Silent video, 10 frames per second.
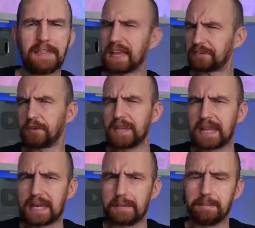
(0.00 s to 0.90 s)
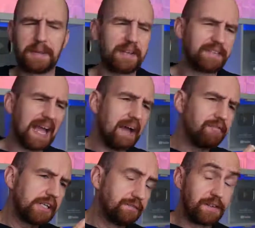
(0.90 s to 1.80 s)
that's all you're getting, because the
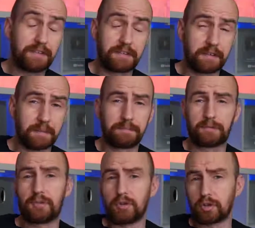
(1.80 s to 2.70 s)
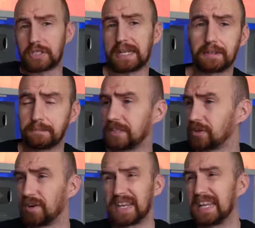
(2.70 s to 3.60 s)
average visitor to your channel is
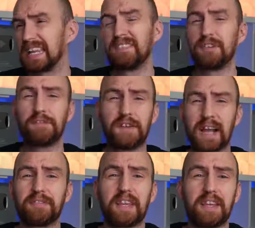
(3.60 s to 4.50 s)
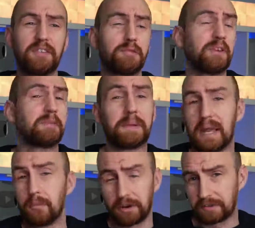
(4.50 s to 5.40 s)
only going to give you 5 seconds to
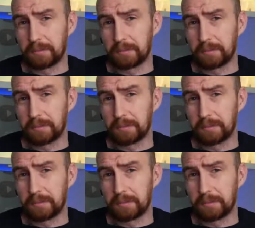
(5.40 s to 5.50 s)
explain what it's